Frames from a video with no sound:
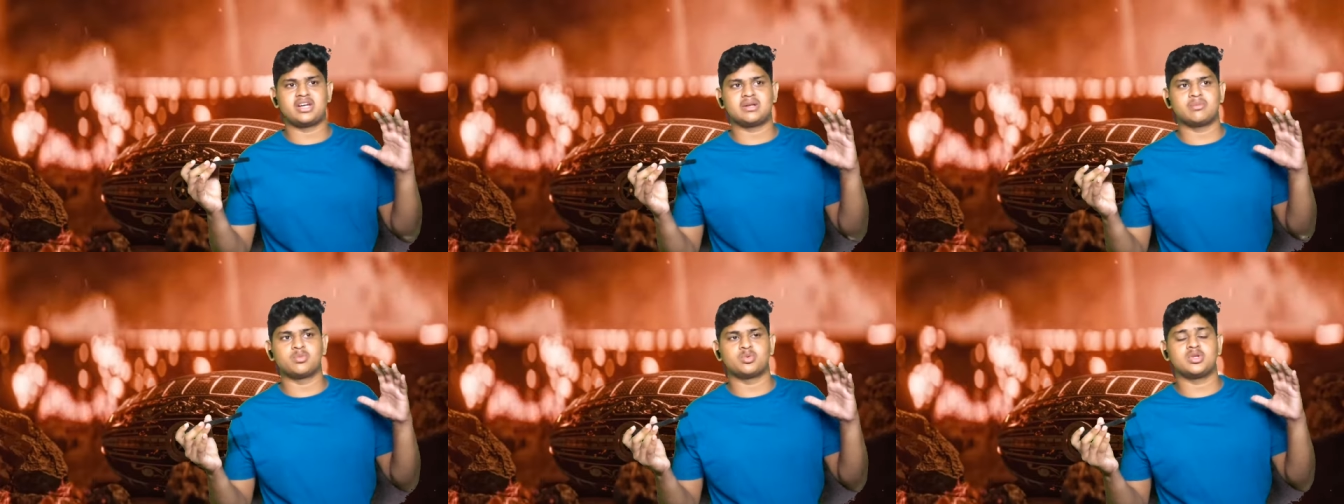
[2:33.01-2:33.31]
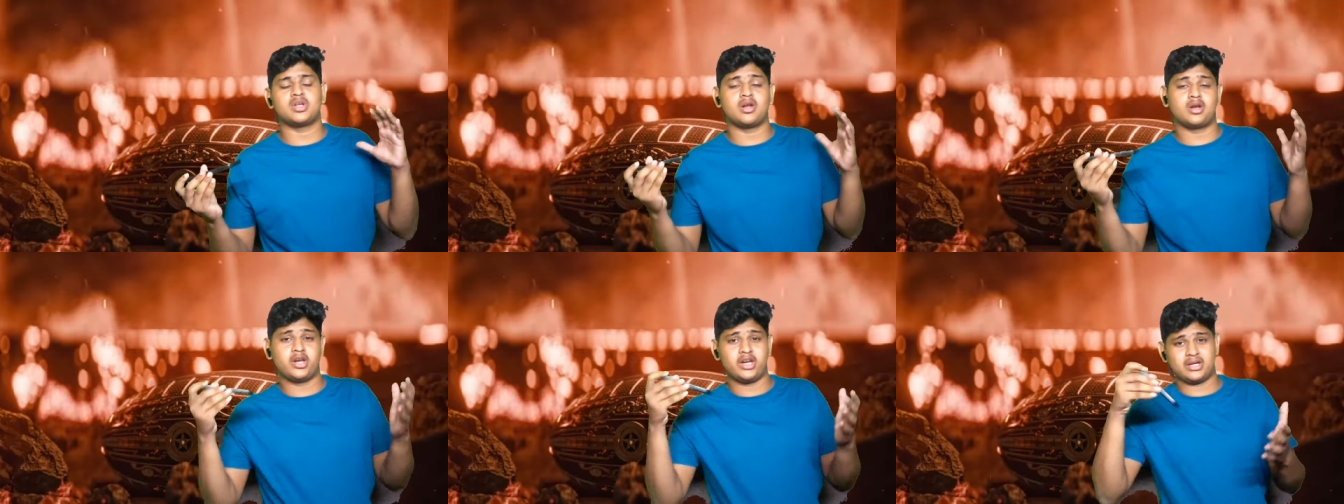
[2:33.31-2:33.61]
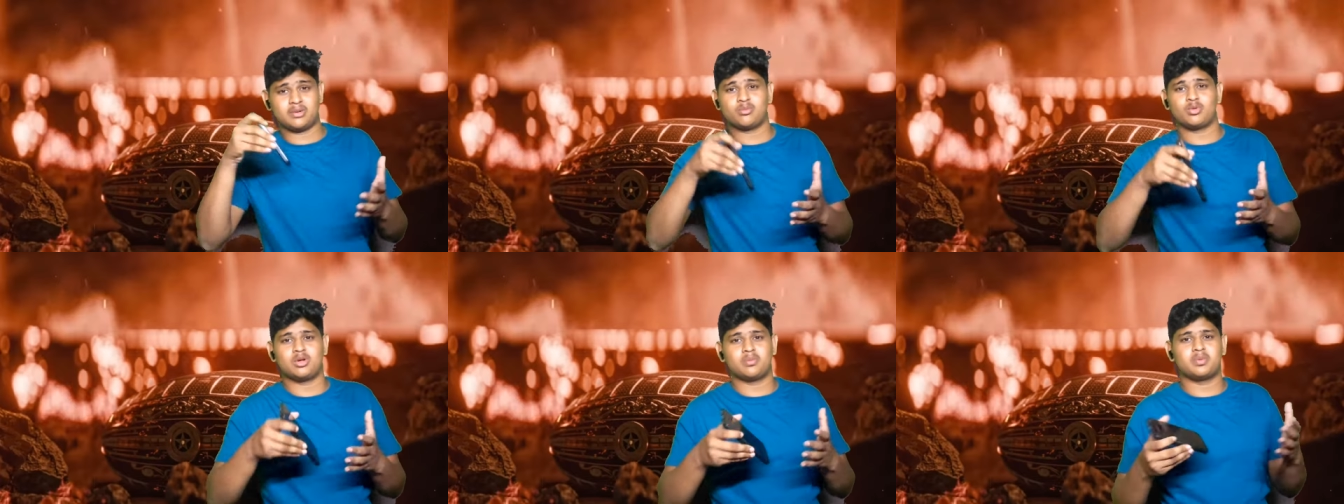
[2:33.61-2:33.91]
item and the
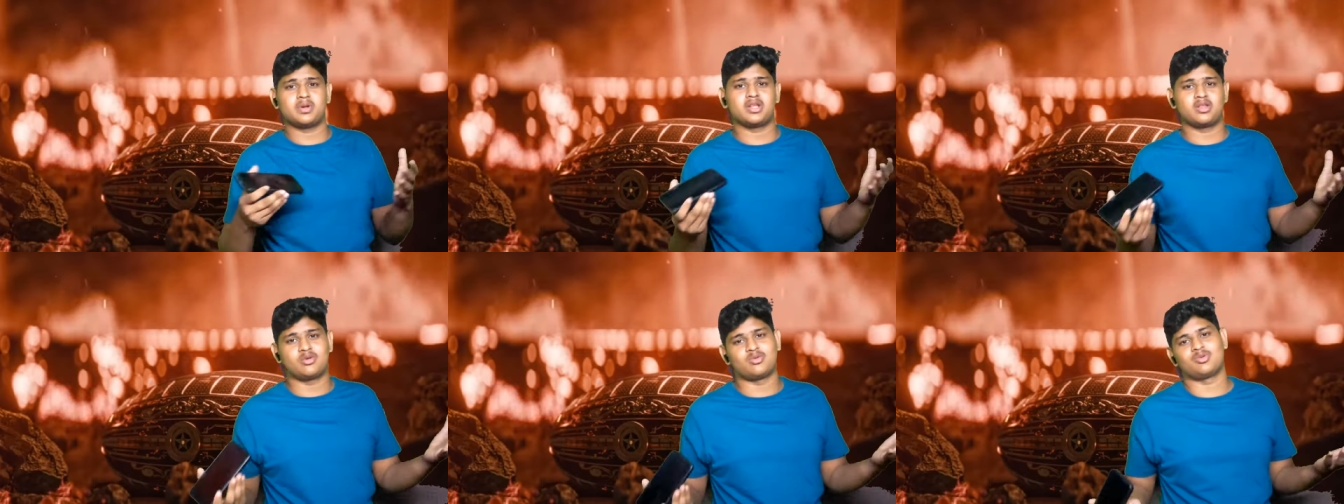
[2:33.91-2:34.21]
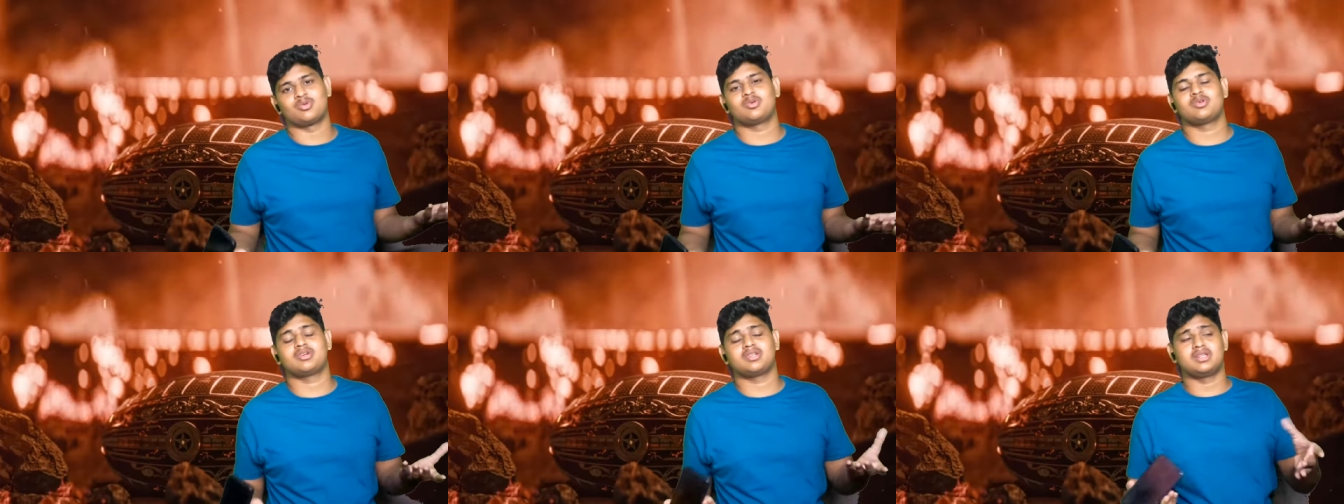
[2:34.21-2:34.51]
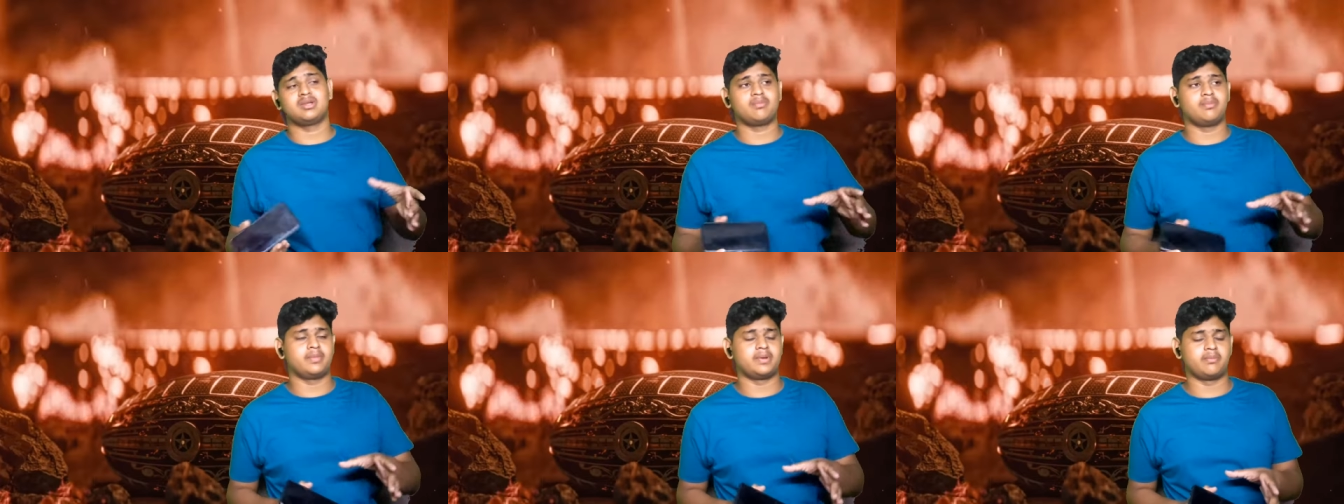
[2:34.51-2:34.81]
item of the owner
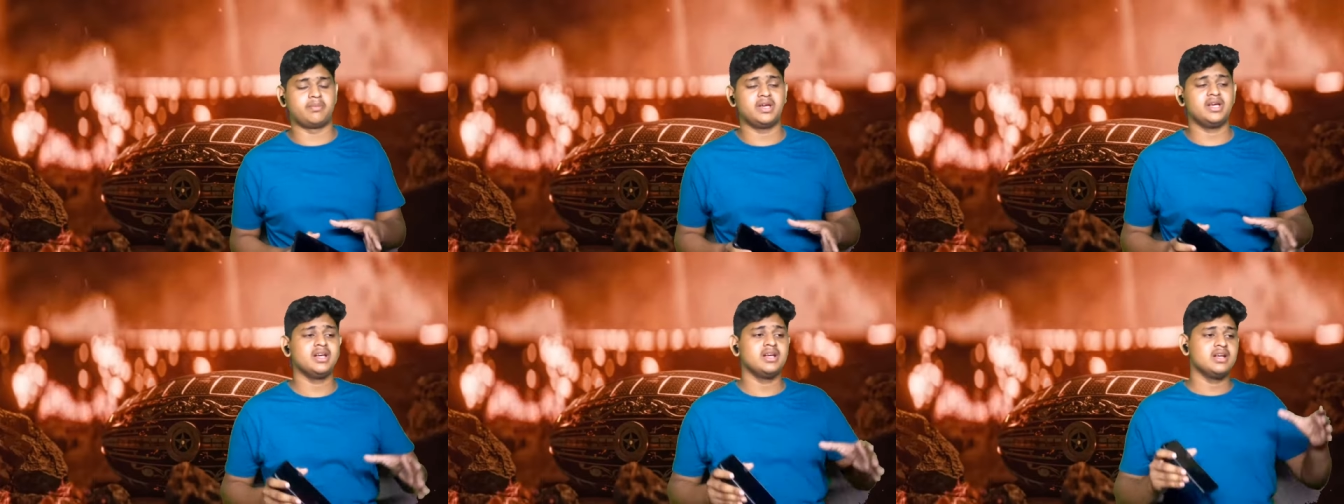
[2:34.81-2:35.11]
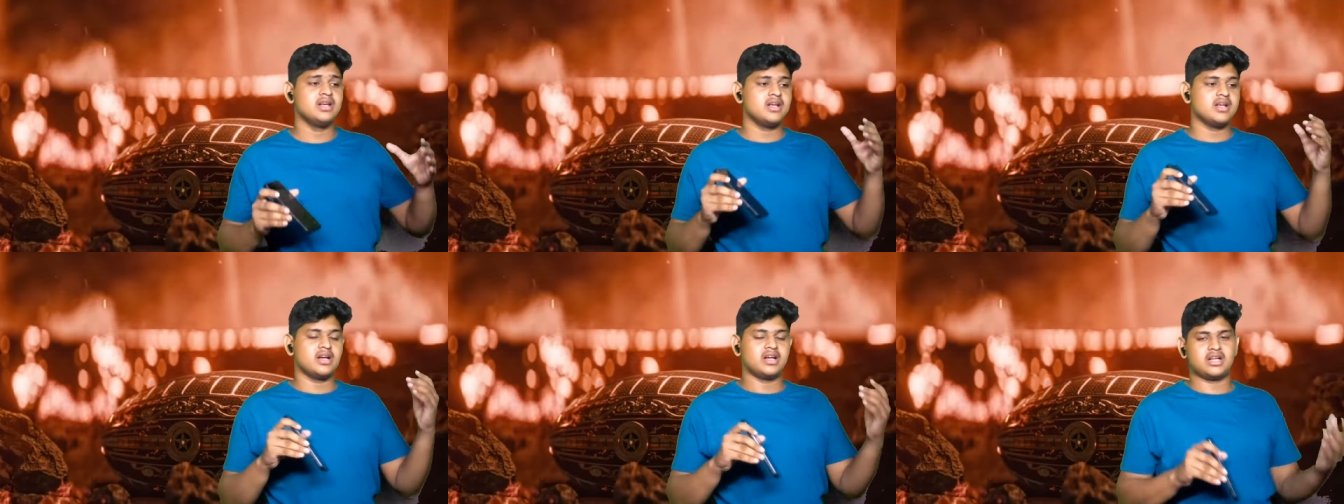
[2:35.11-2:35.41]
maybe